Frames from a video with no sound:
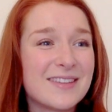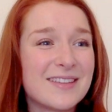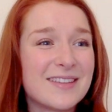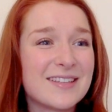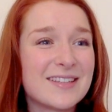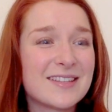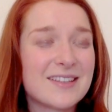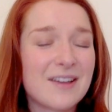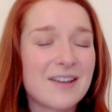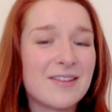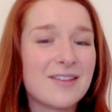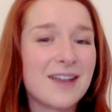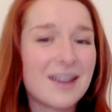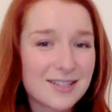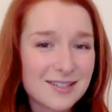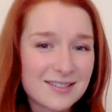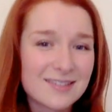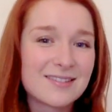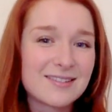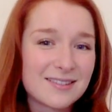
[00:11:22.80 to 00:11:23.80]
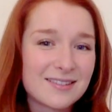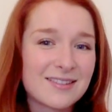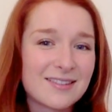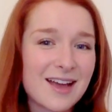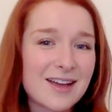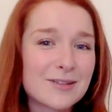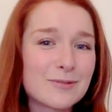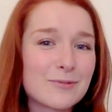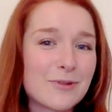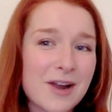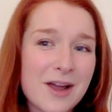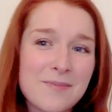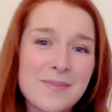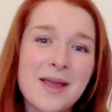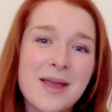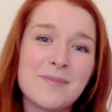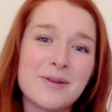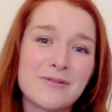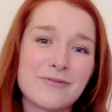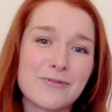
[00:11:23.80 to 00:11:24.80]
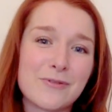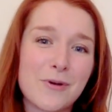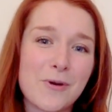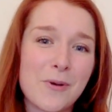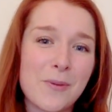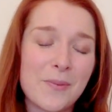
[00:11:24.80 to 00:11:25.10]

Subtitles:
So that's what I'm aiming for,